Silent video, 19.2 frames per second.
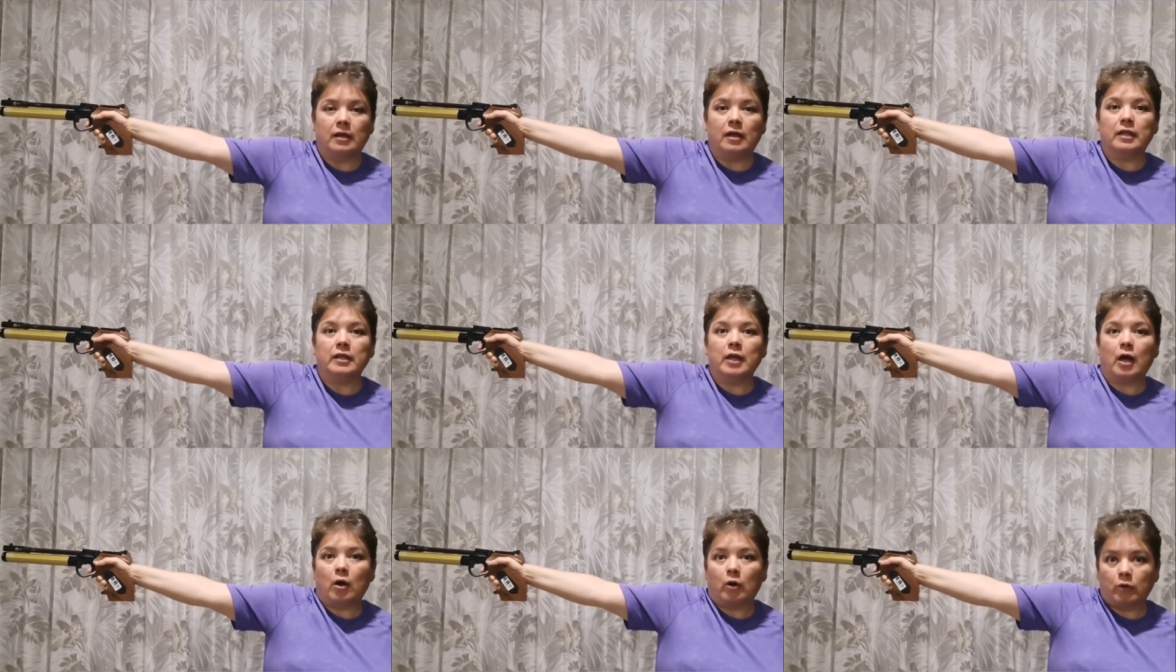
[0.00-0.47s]

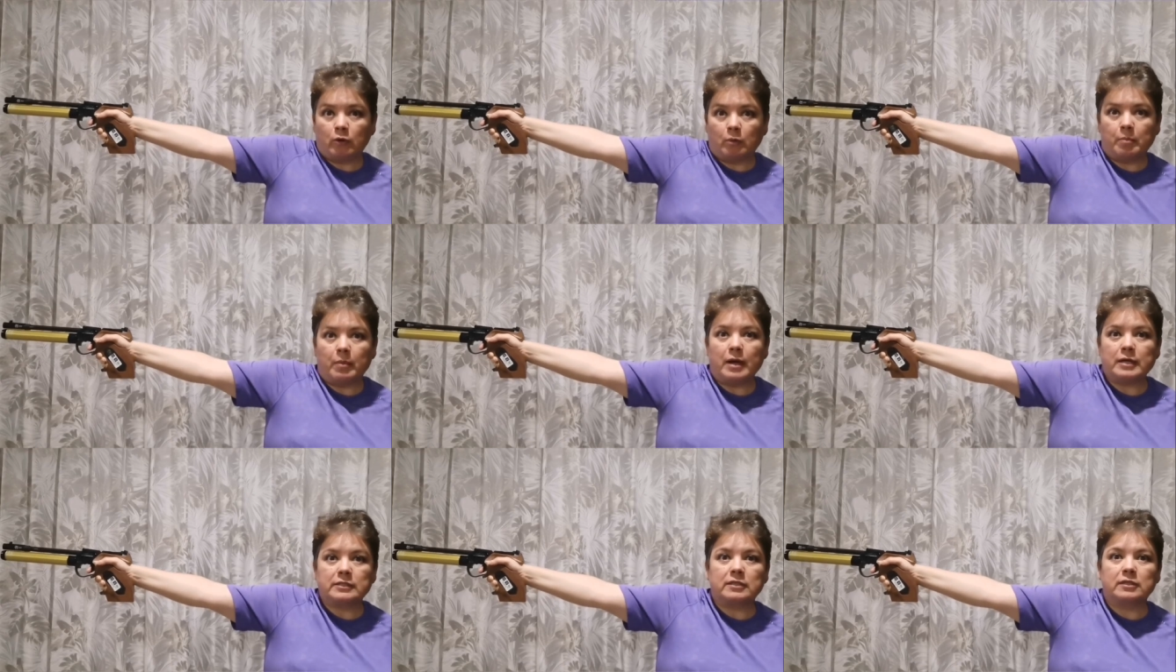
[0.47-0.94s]
Allow your
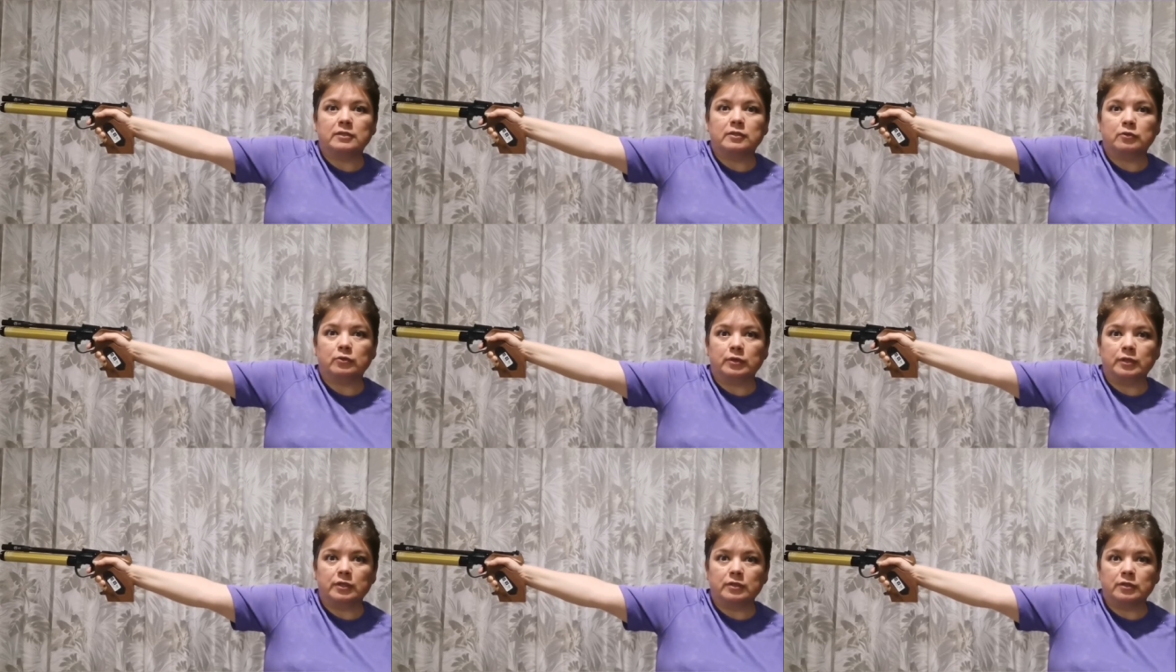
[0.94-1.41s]
muscles
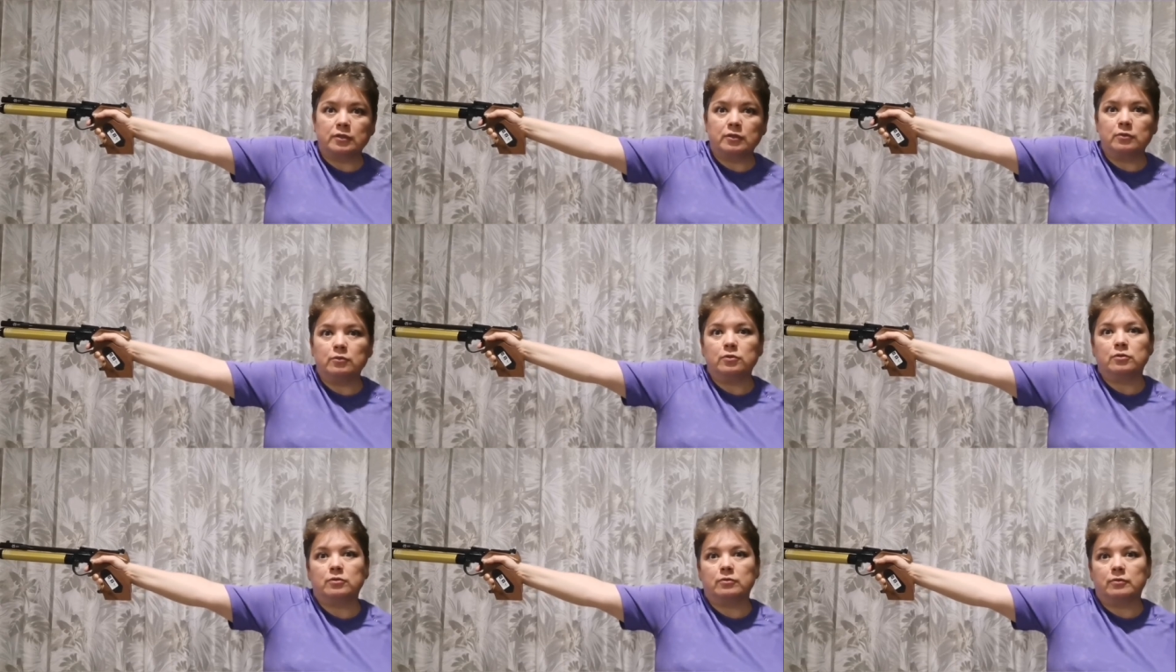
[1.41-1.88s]
to get
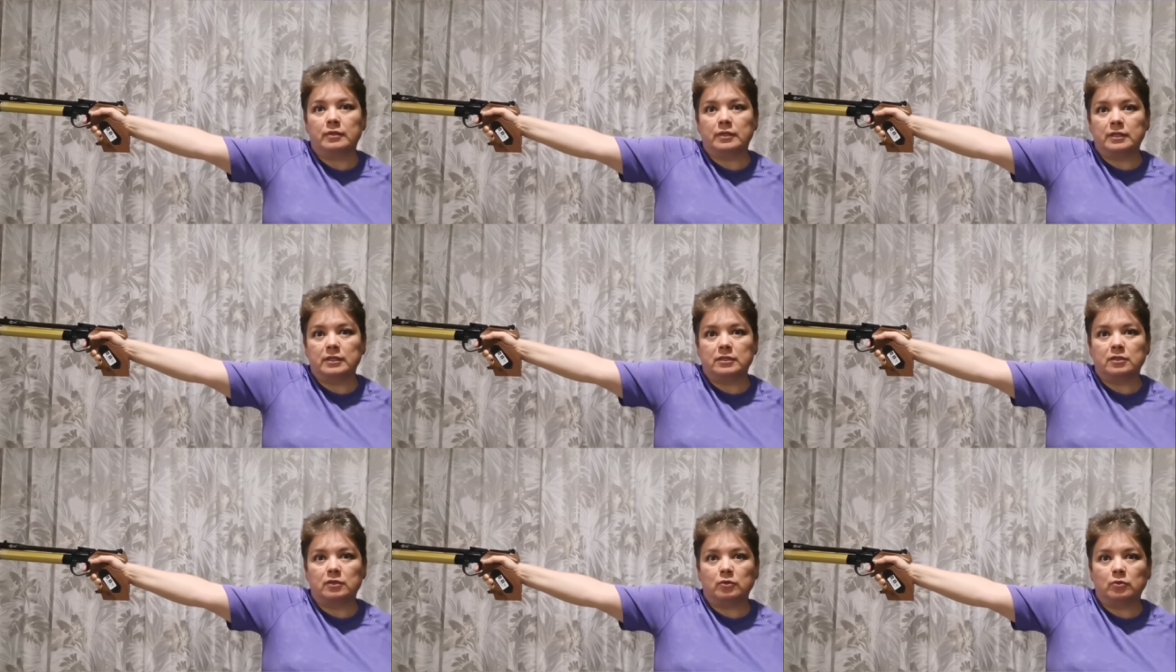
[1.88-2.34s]
used to
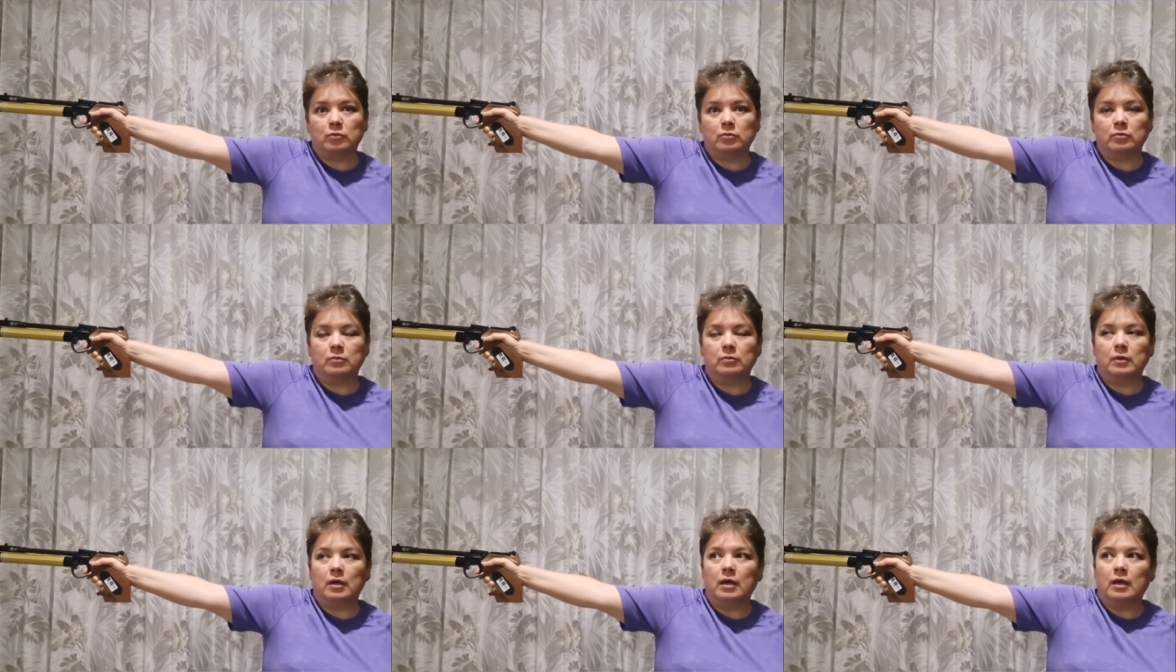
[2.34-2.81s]
this
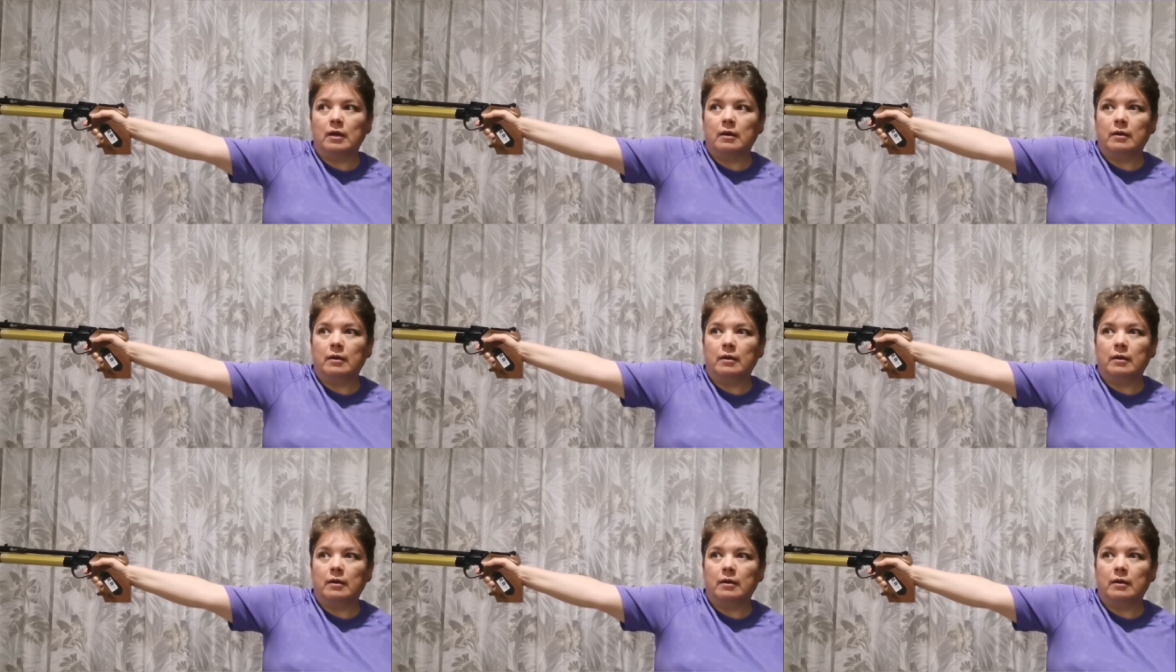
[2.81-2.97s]
new